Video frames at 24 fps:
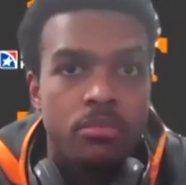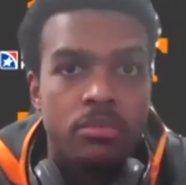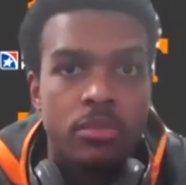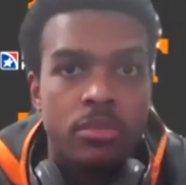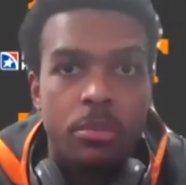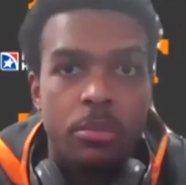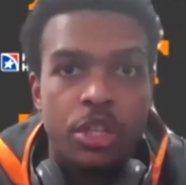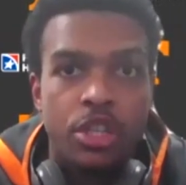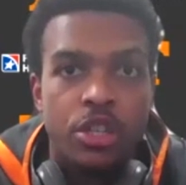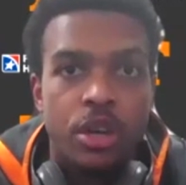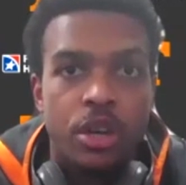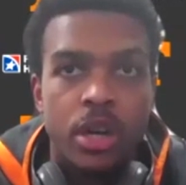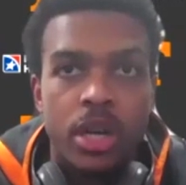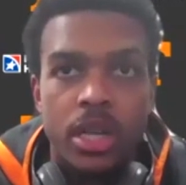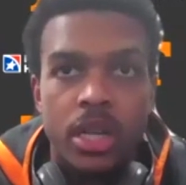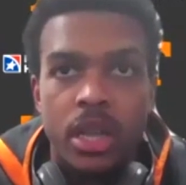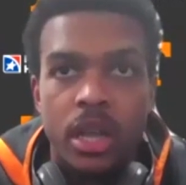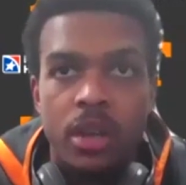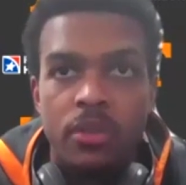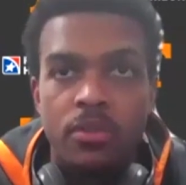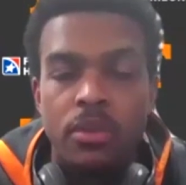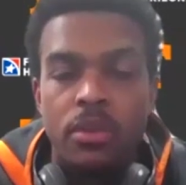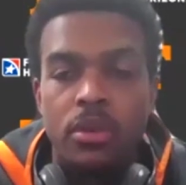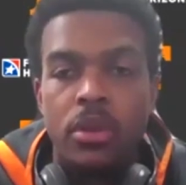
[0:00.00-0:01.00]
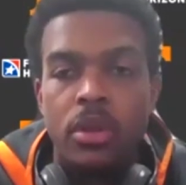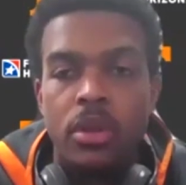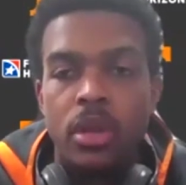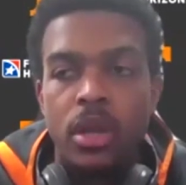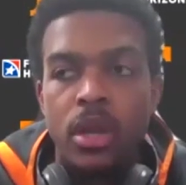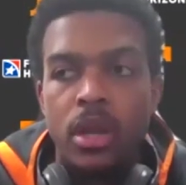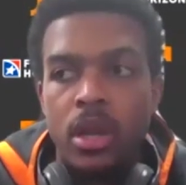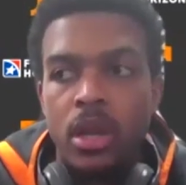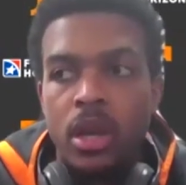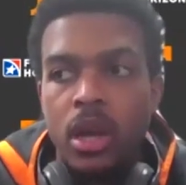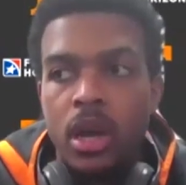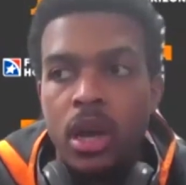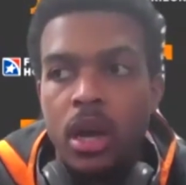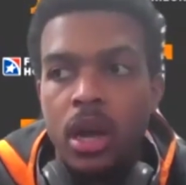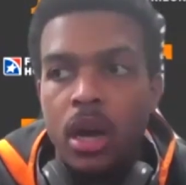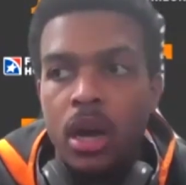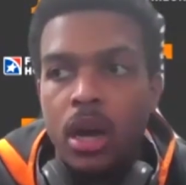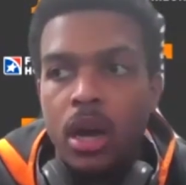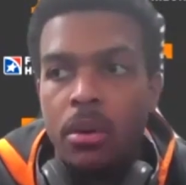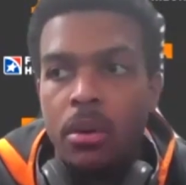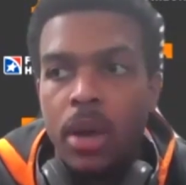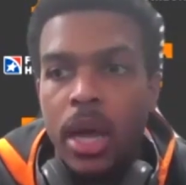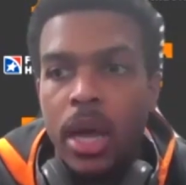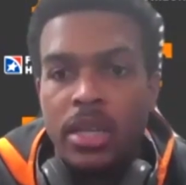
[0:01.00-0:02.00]
the maturity level
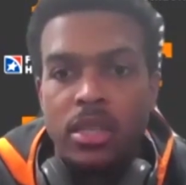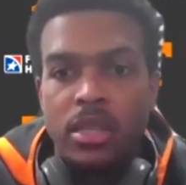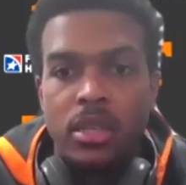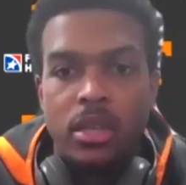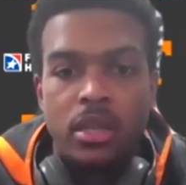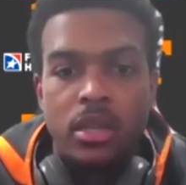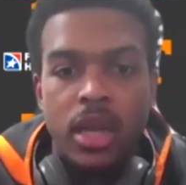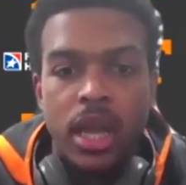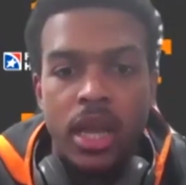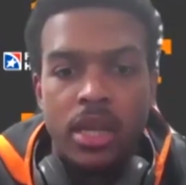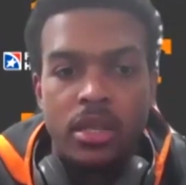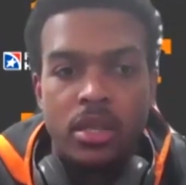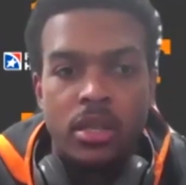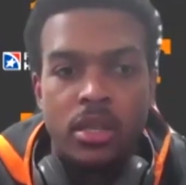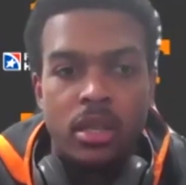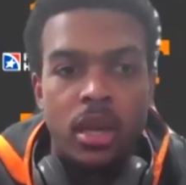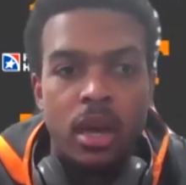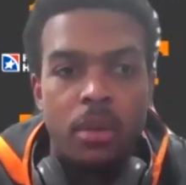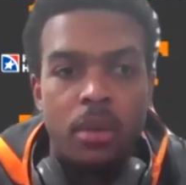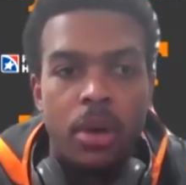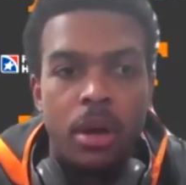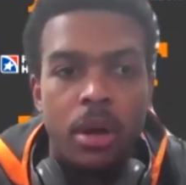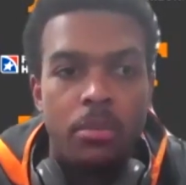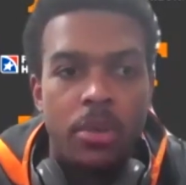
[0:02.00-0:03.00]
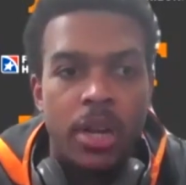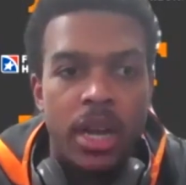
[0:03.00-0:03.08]
um, has to has to come up.